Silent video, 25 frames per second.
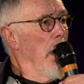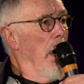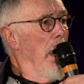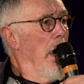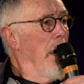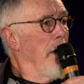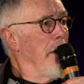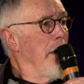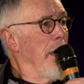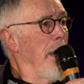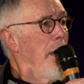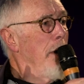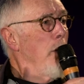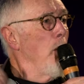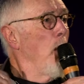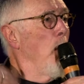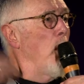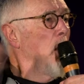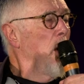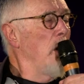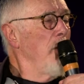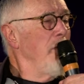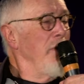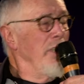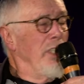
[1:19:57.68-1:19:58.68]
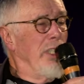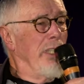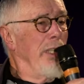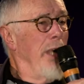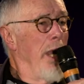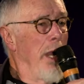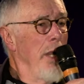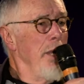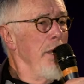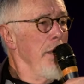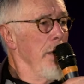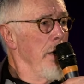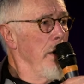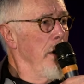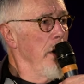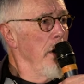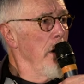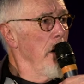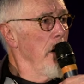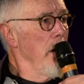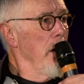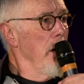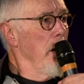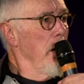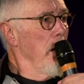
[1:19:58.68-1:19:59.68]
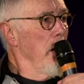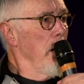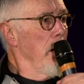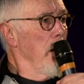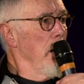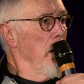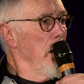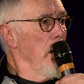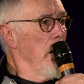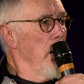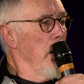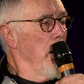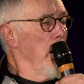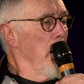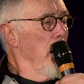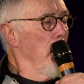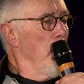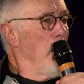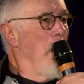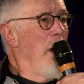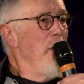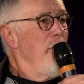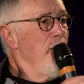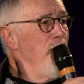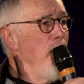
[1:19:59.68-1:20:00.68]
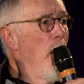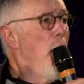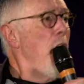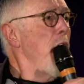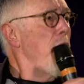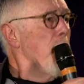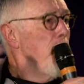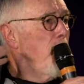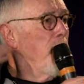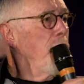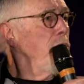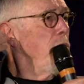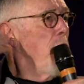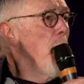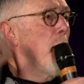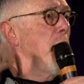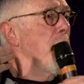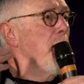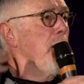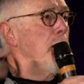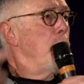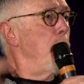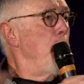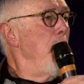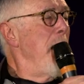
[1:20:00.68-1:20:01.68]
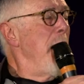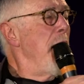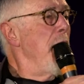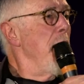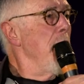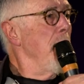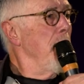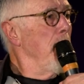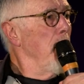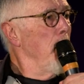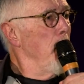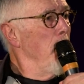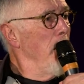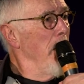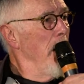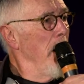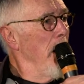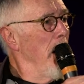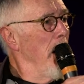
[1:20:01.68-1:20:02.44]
and then all of a sudden, my father started speaking to me,